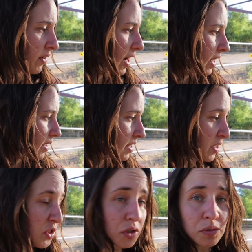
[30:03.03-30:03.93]
varieties
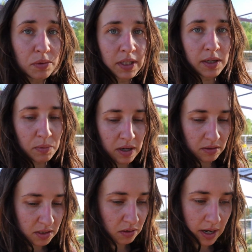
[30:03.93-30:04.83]
that do really
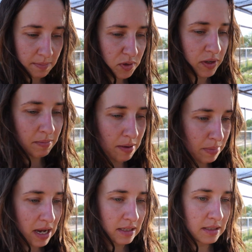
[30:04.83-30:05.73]
well. So I'm doing my
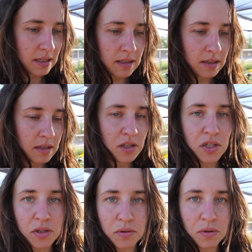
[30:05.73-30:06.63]
best
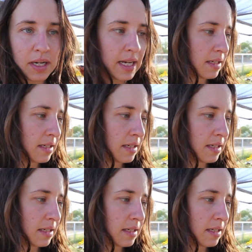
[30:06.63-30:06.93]
to